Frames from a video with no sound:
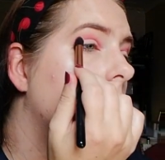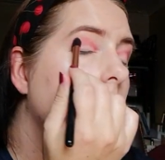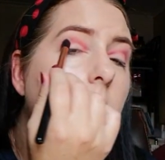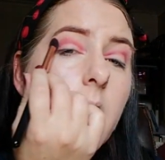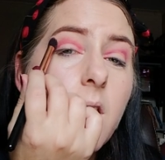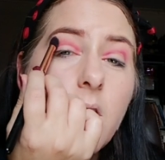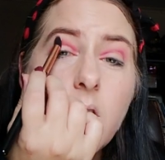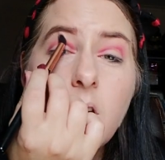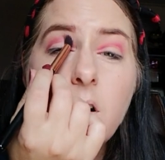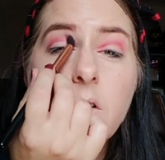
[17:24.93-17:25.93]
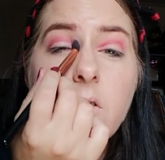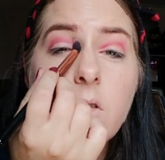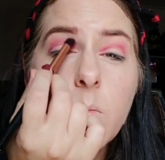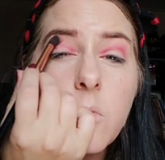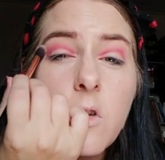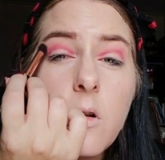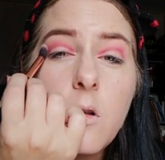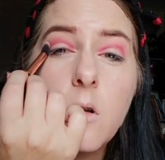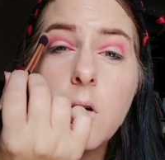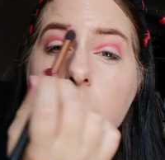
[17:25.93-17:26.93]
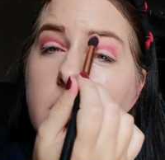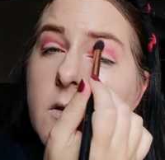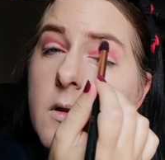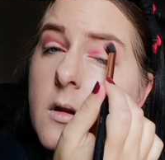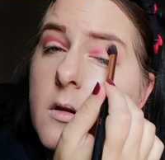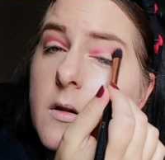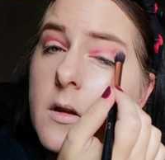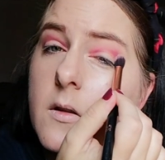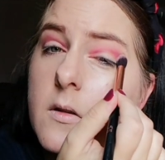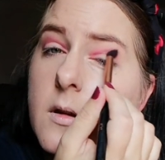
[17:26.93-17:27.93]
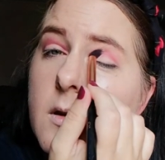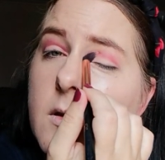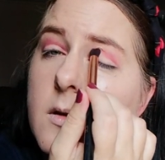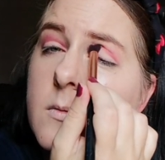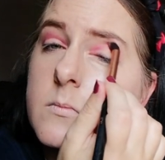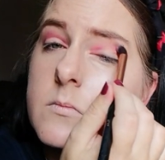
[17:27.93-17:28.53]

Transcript: So it gives a nice subtle look to the creases.